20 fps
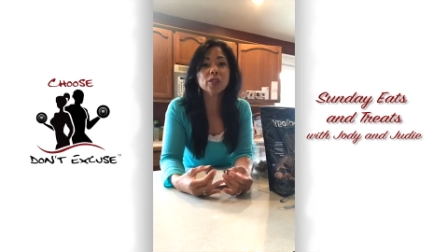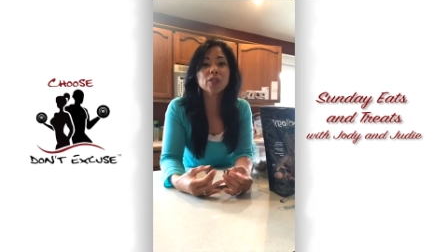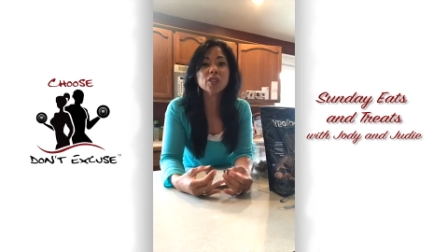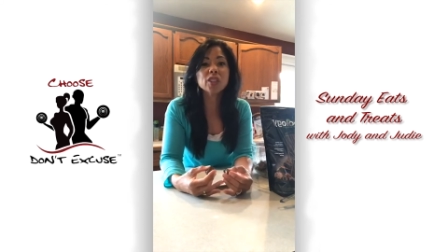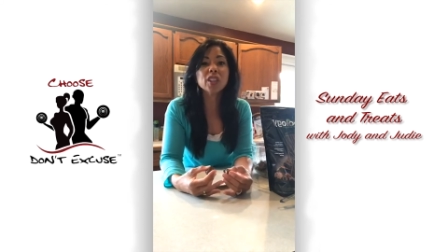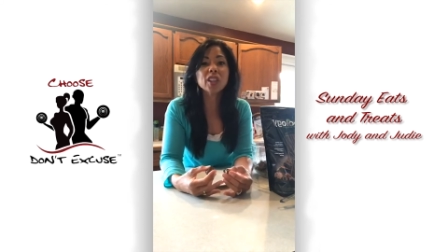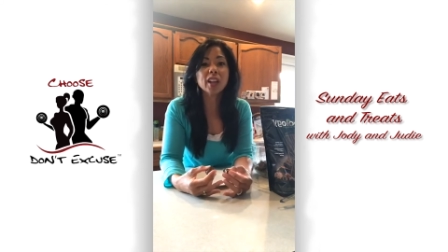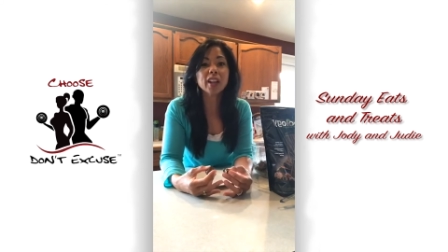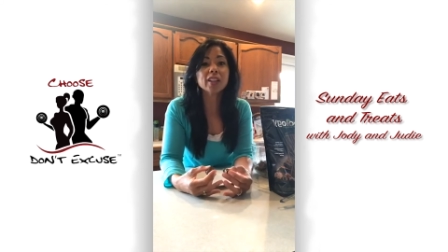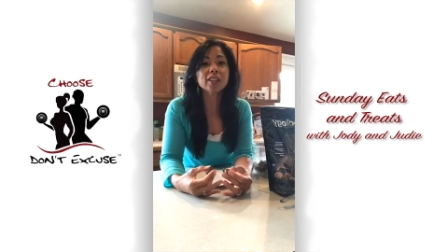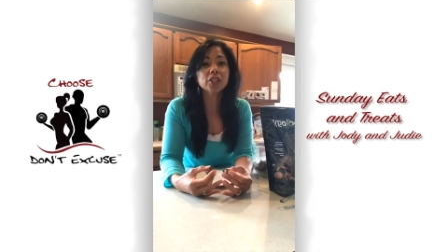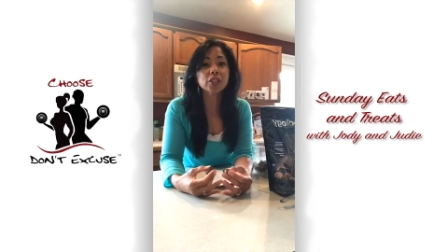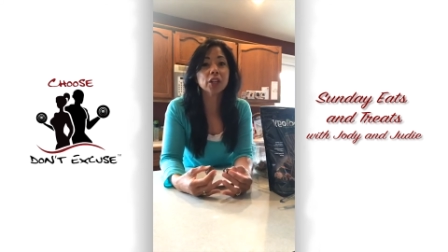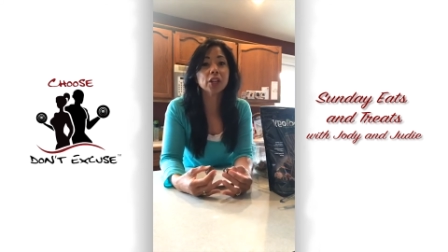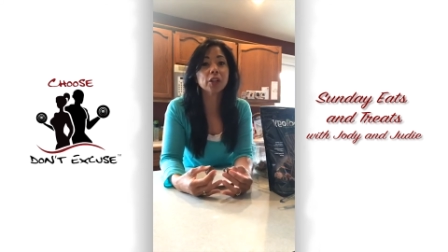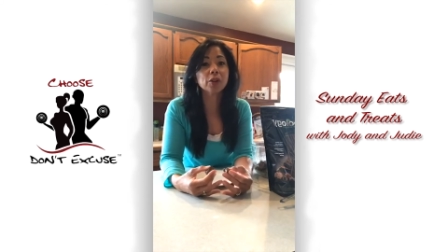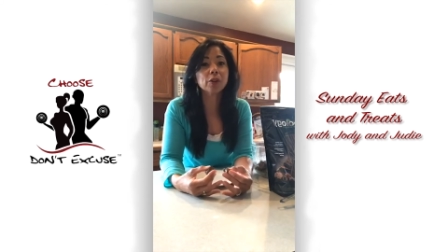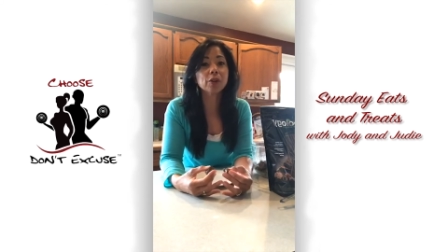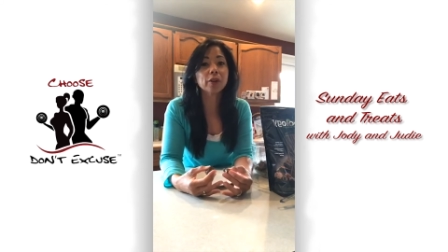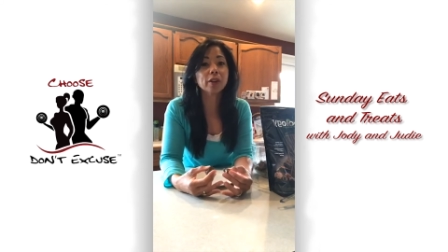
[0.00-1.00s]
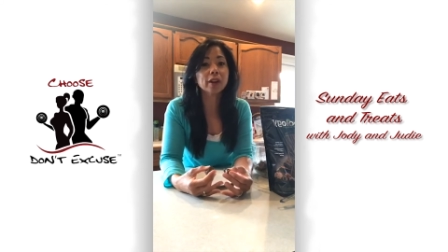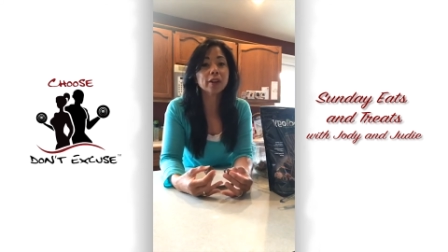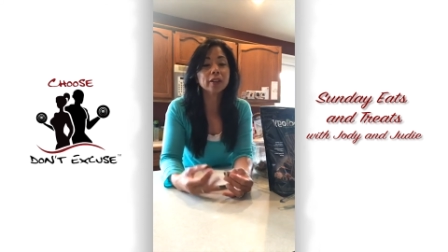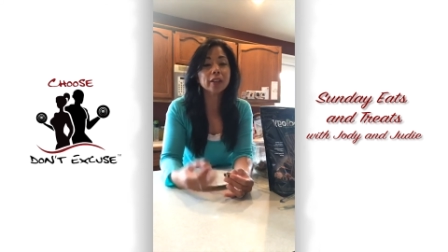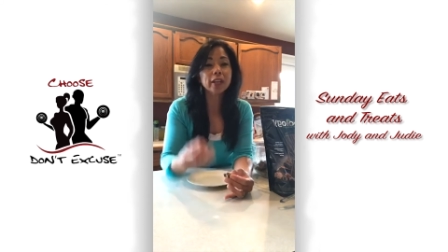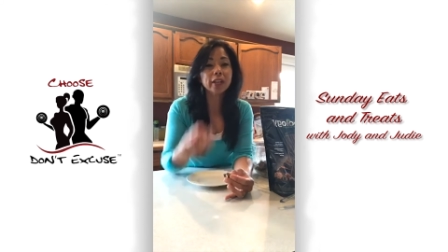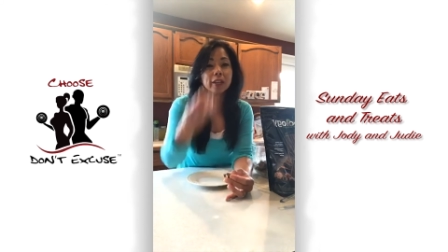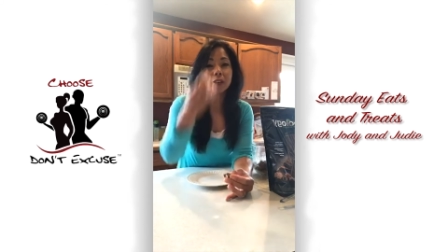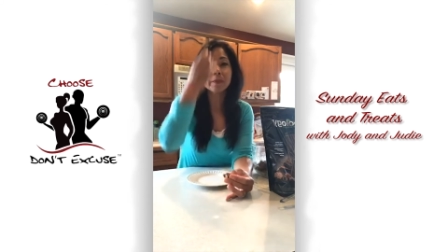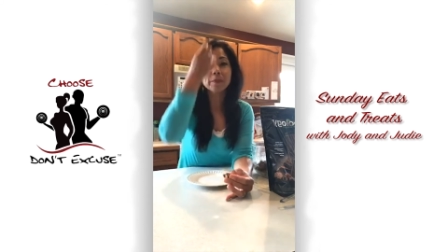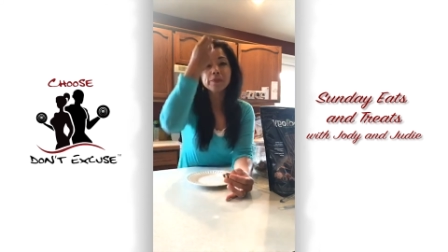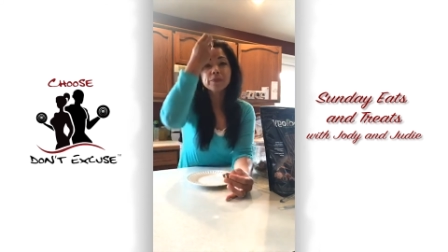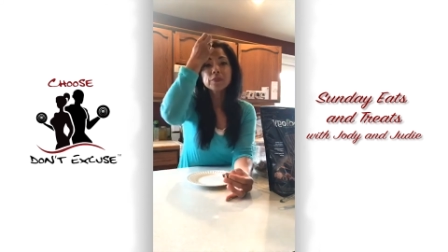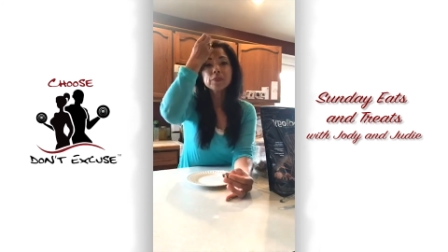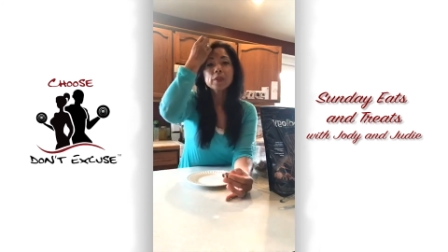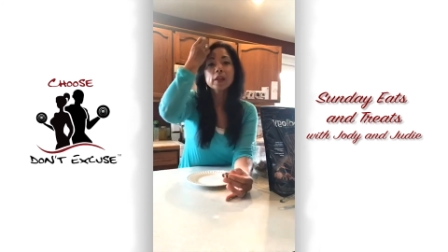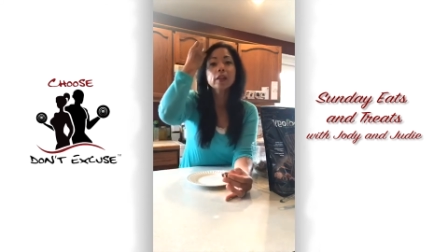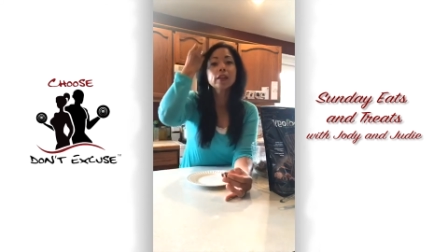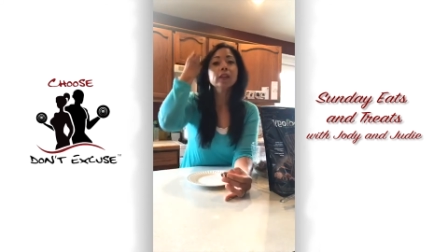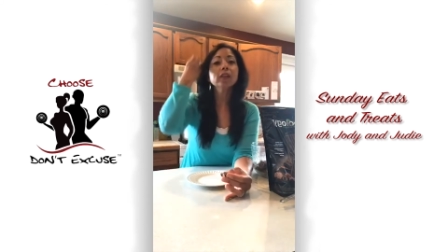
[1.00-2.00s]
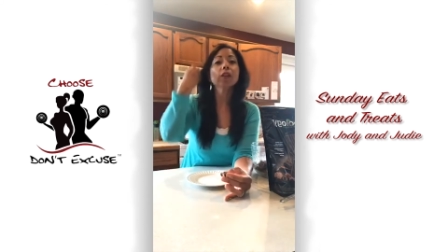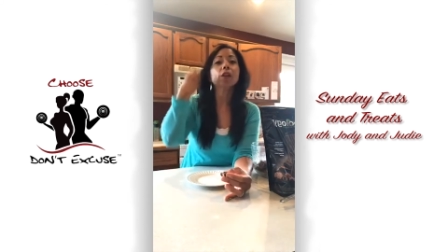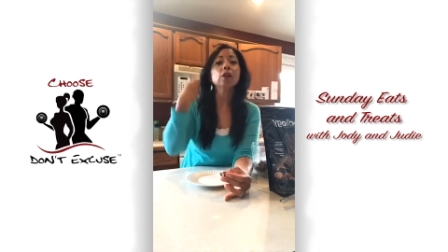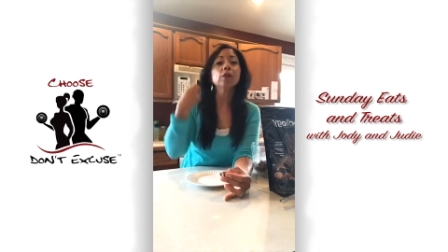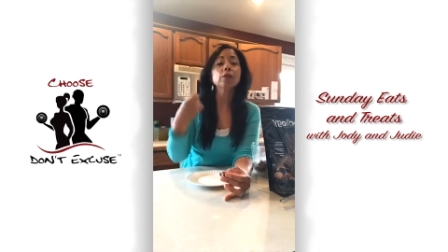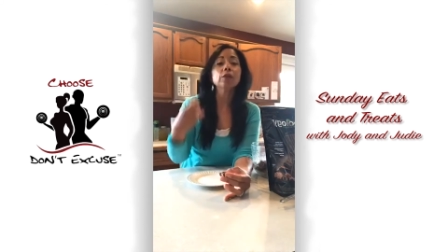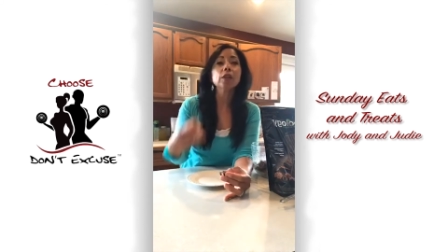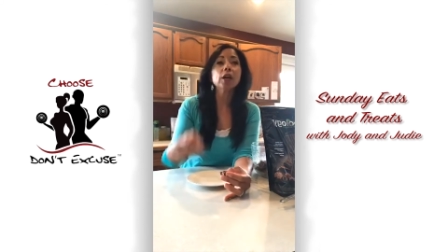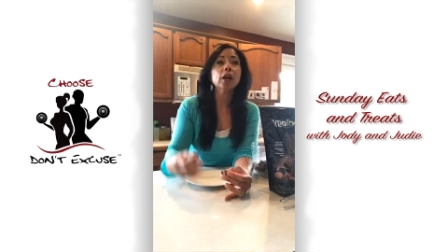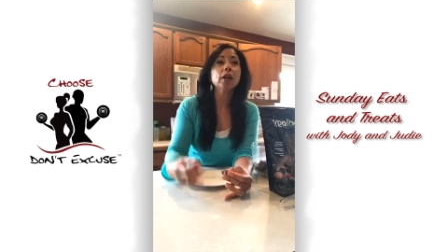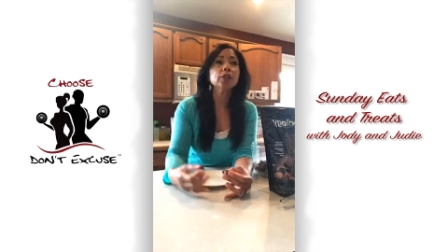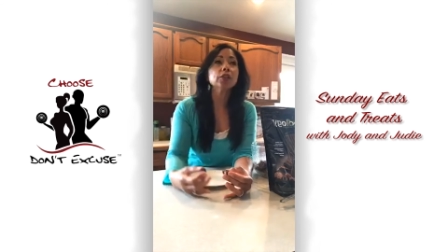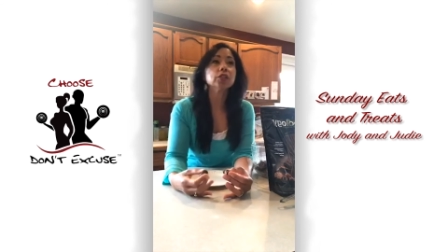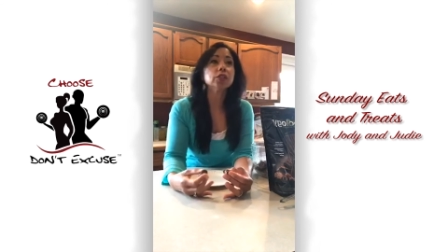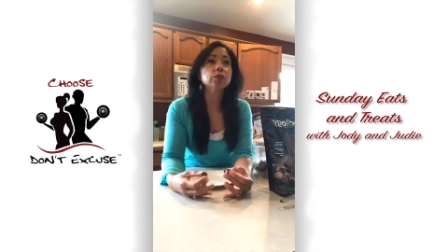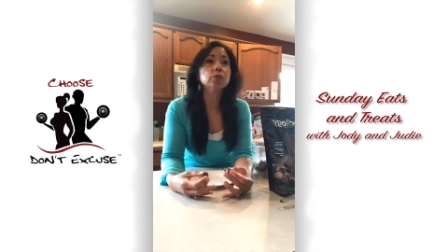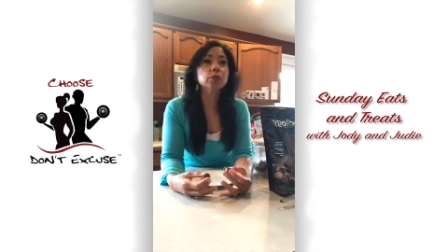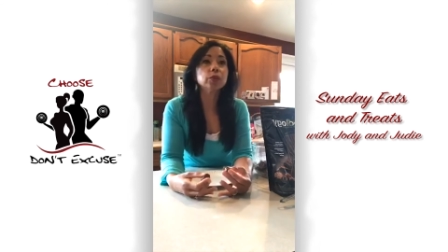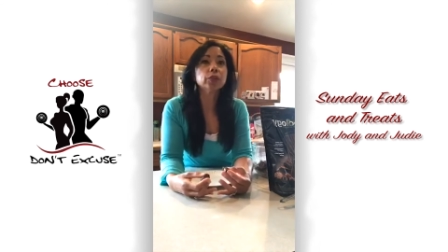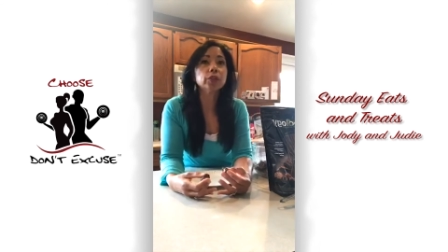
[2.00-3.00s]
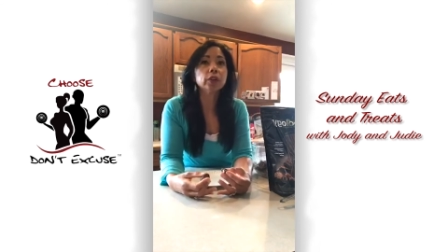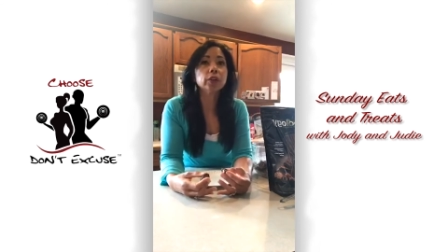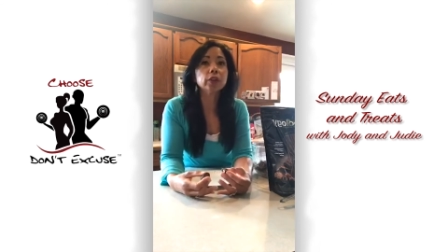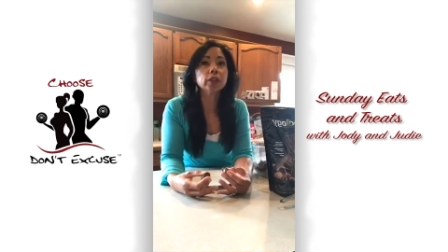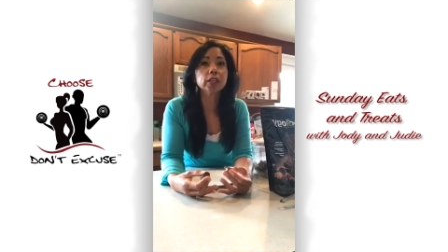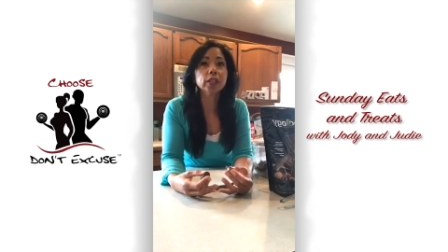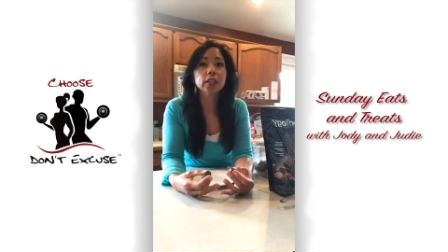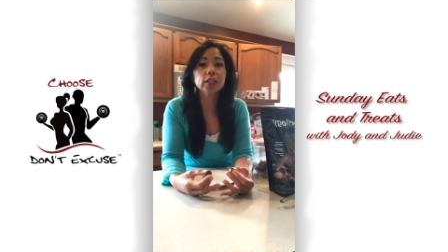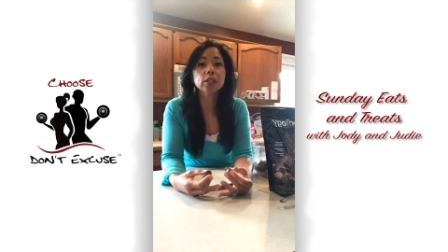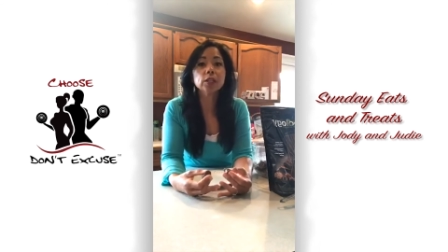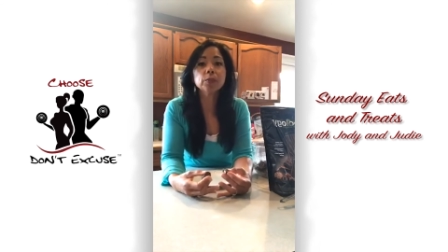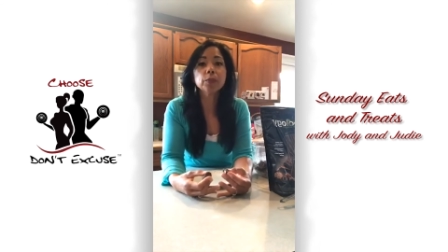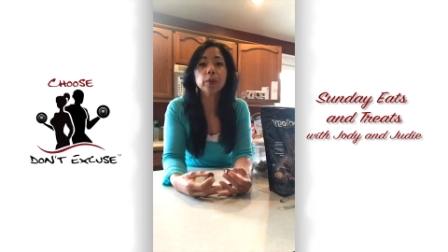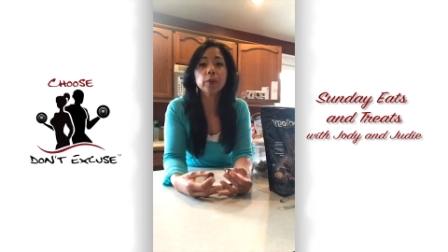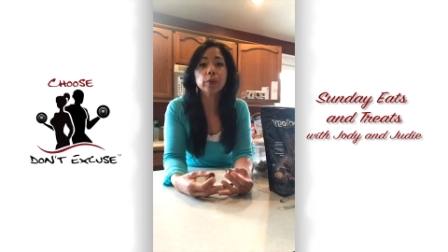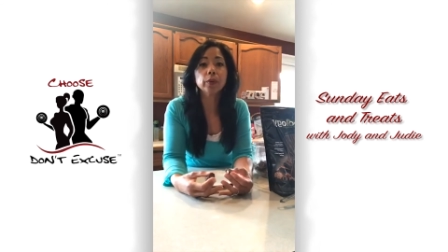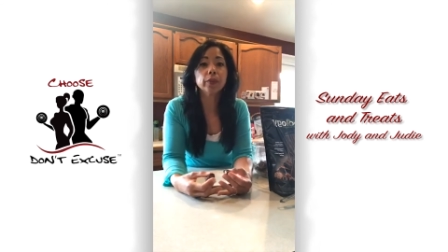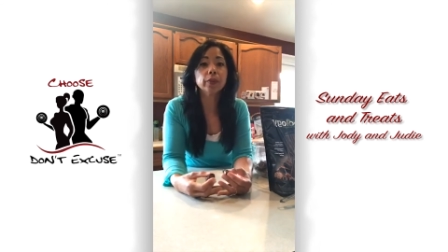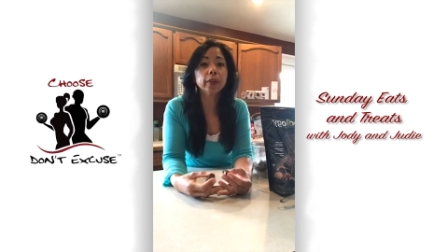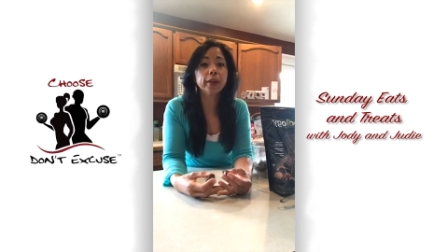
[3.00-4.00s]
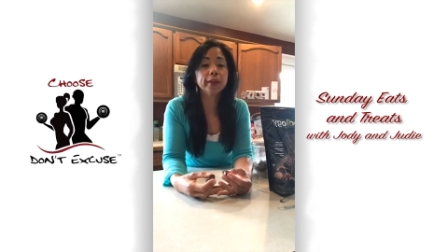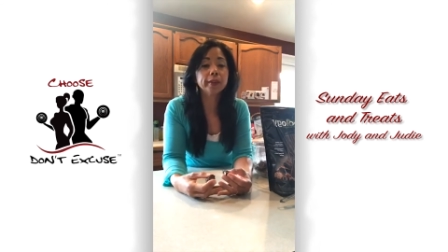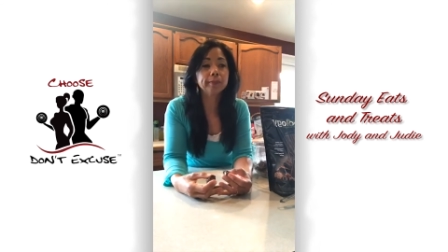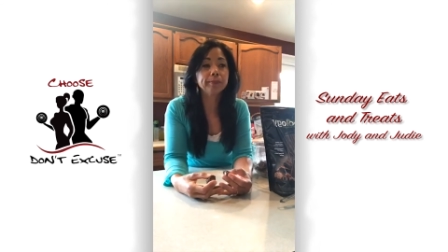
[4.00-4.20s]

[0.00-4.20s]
There's a lot of junk going on, like, not just with our kids, but with